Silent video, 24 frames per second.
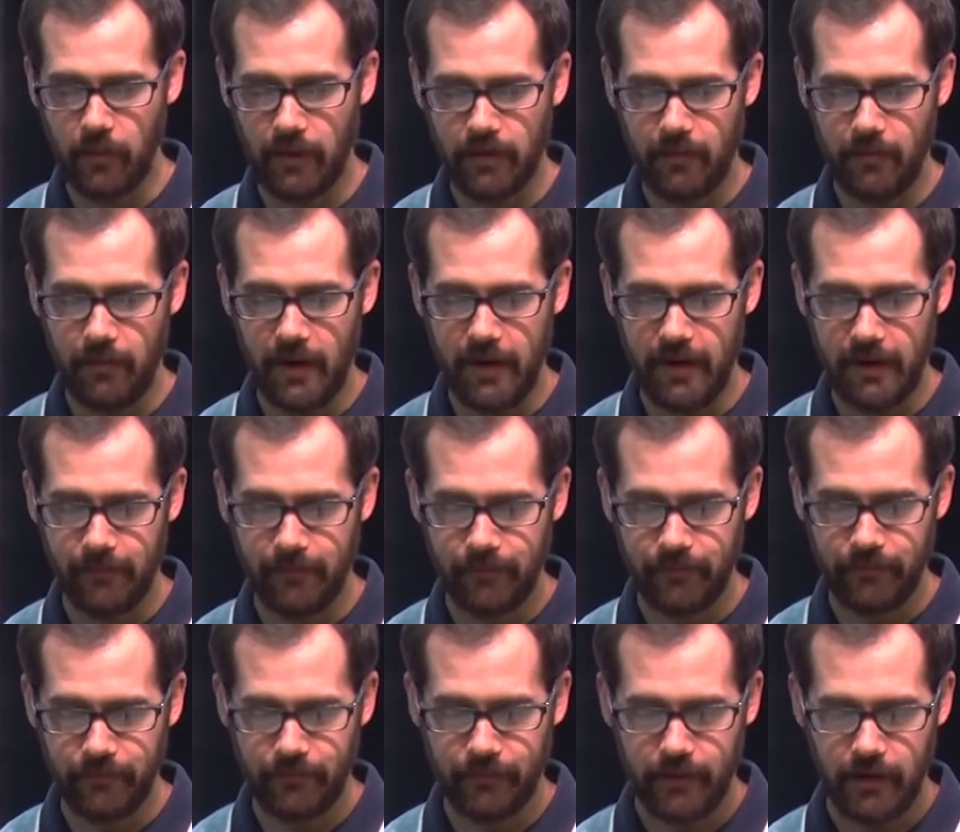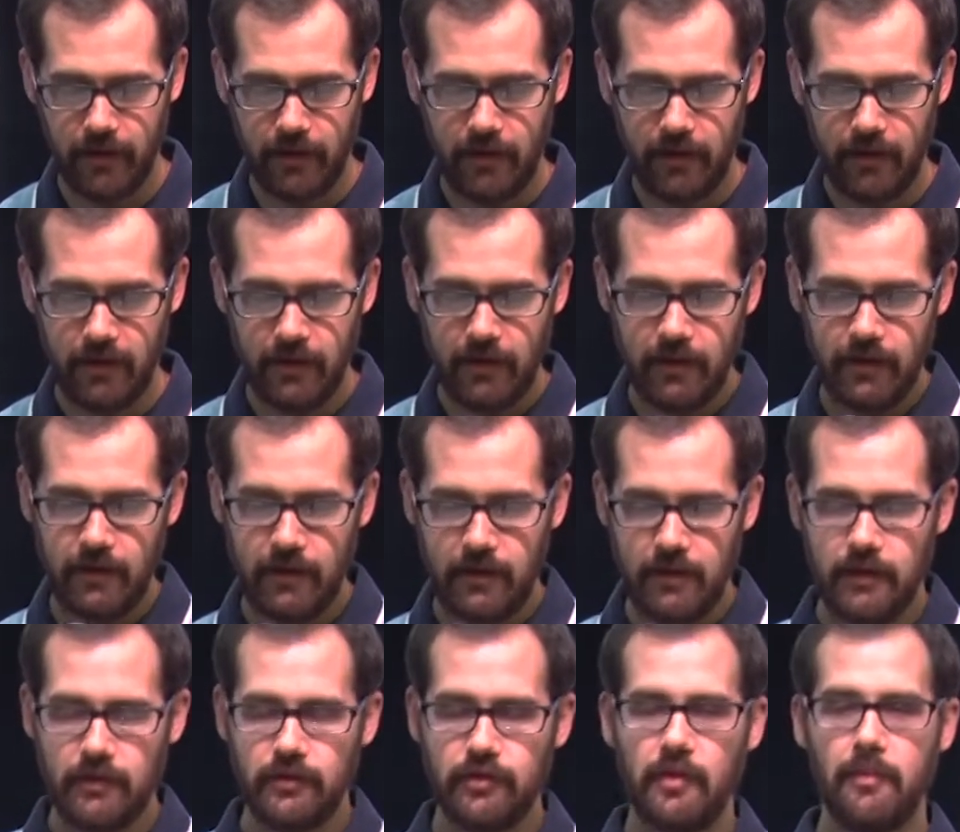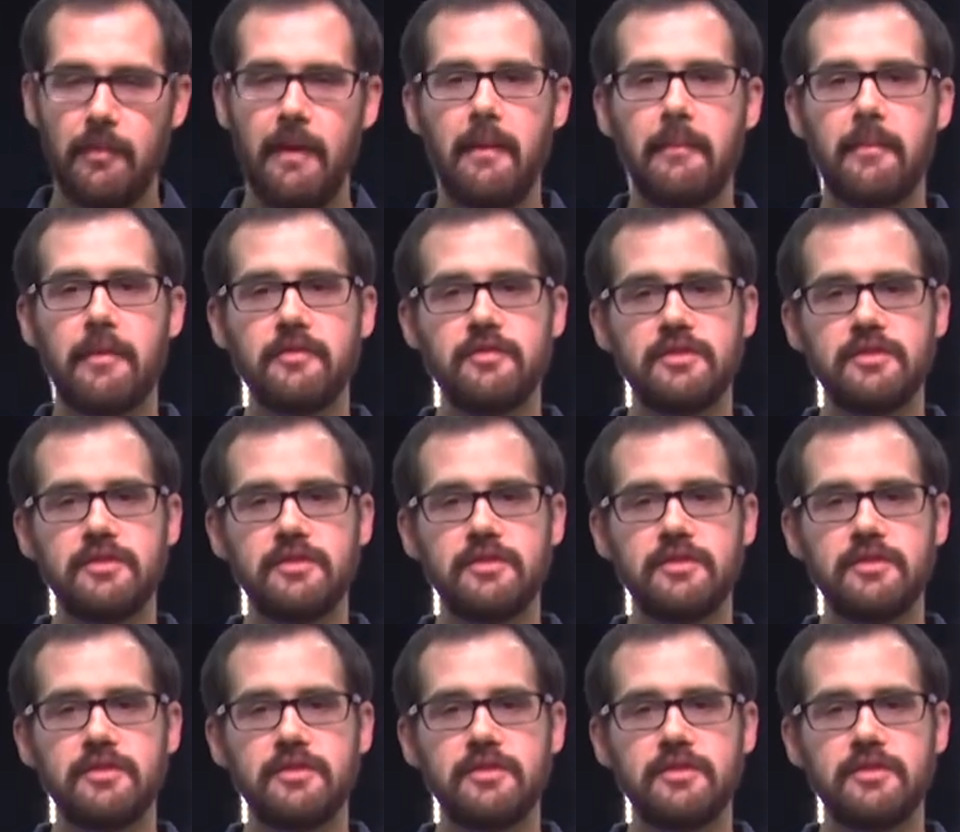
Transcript: with me. So remember,